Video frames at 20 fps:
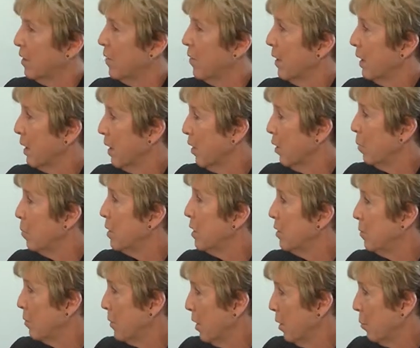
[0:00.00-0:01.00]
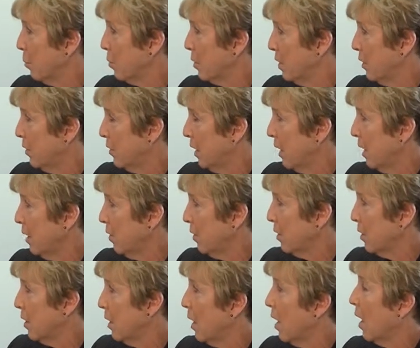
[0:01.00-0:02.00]
of the Kilby's Mill Precinct,
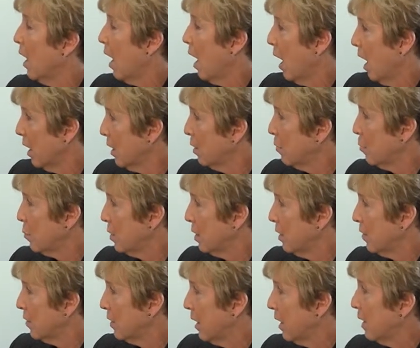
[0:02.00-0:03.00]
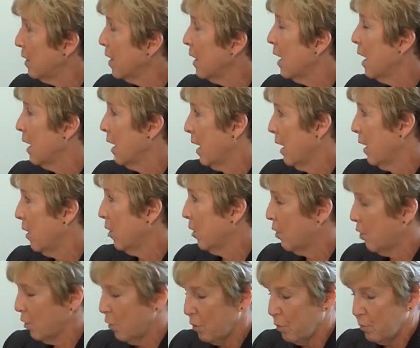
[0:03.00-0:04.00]
Holland Precinct, and Lake
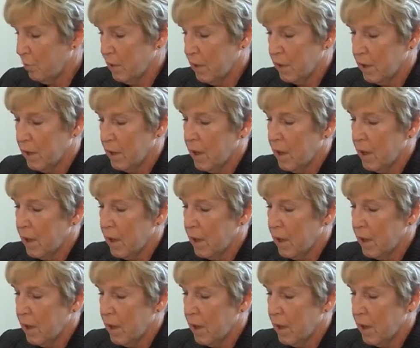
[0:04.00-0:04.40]
Cahoon,